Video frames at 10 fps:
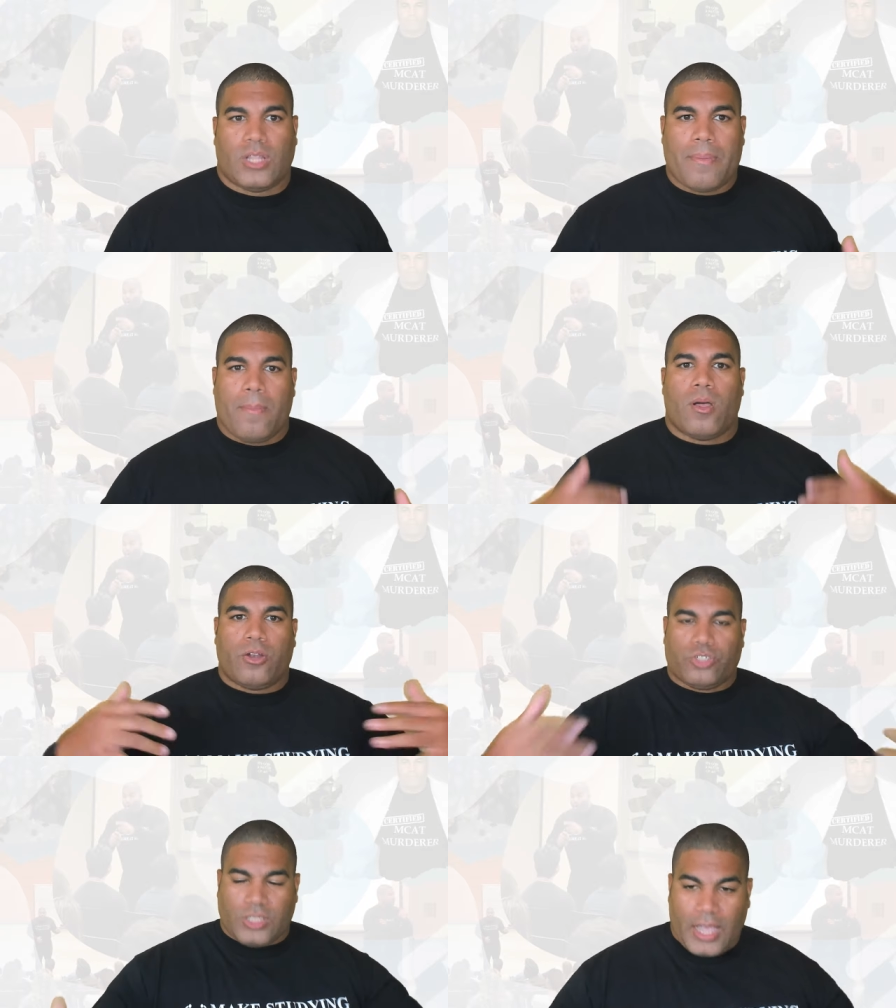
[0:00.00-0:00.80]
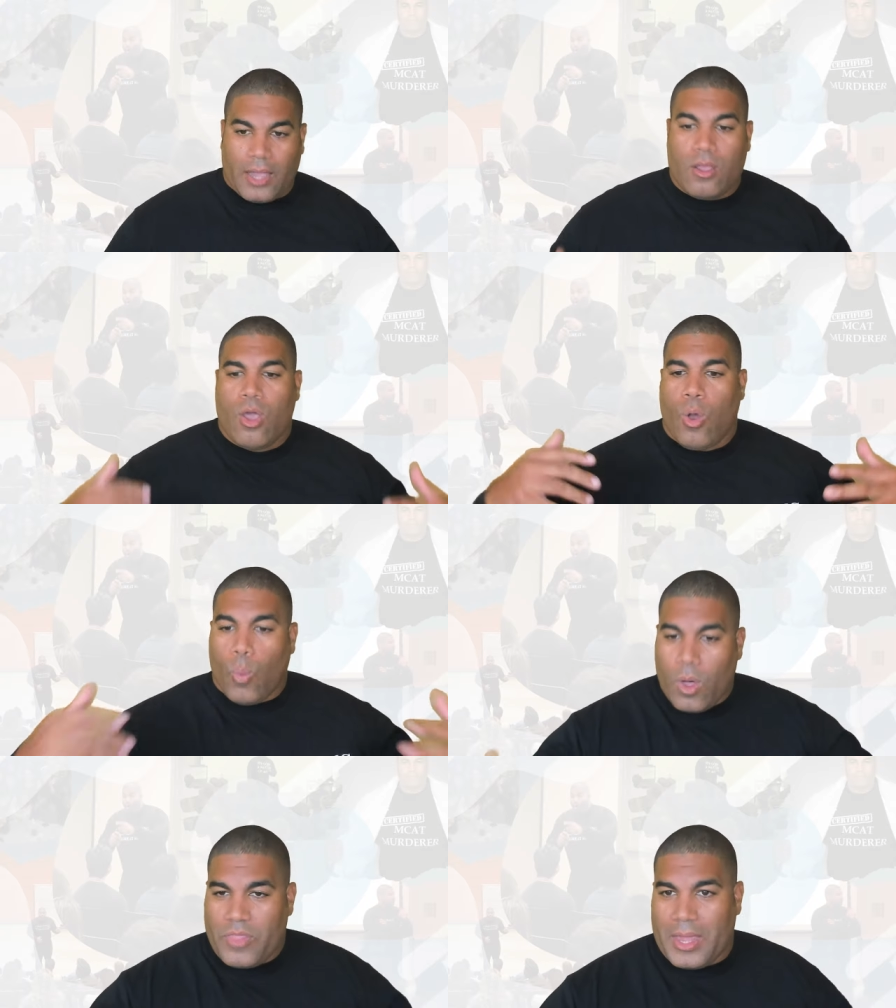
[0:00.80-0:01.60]
to let people understand
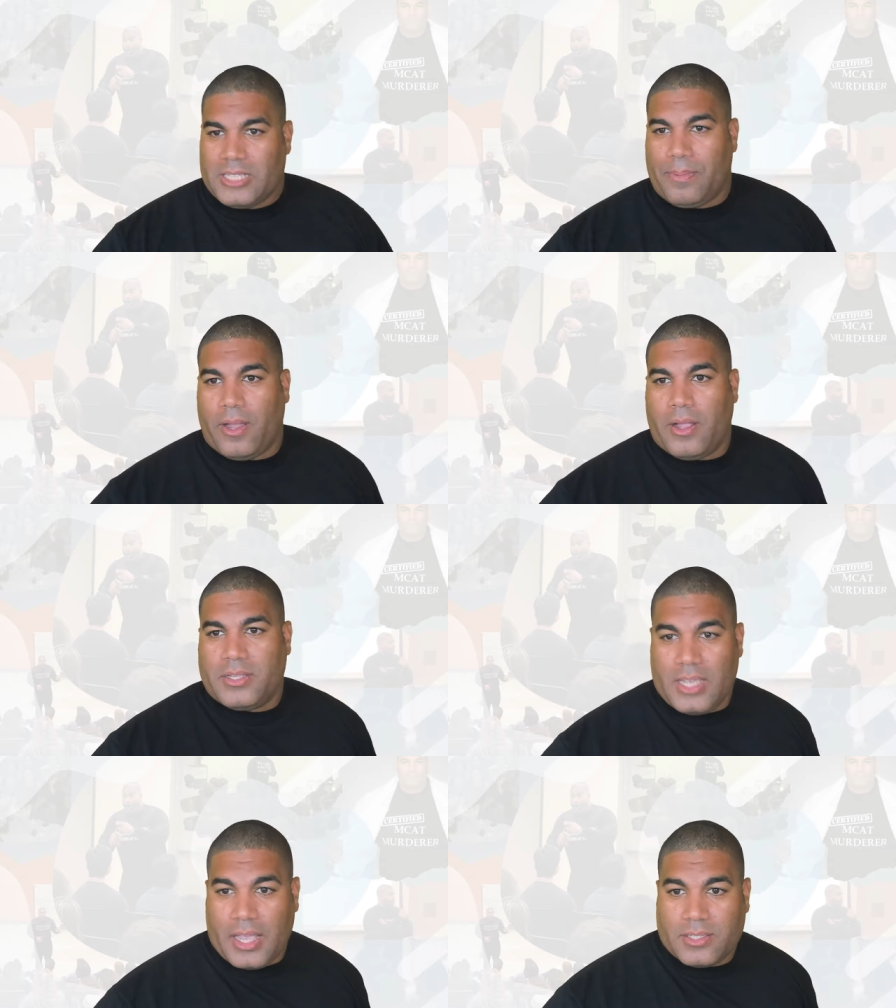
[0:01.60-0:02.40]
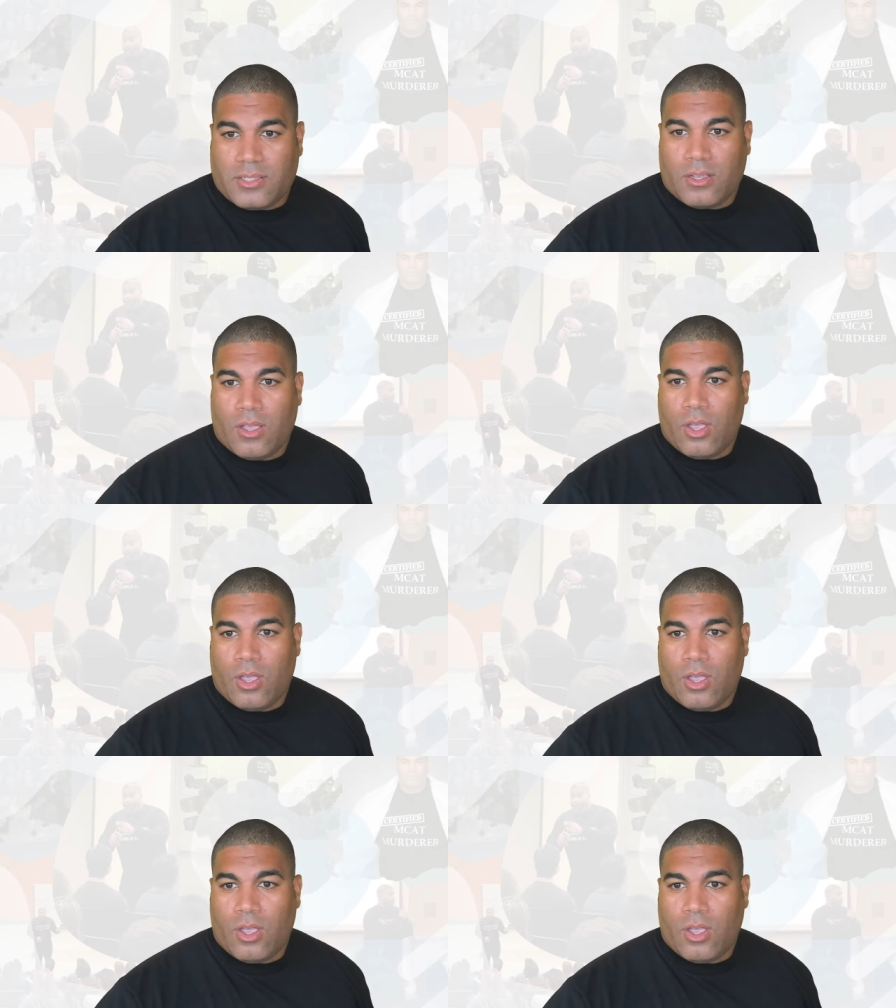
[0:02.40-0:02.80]
what that experience is.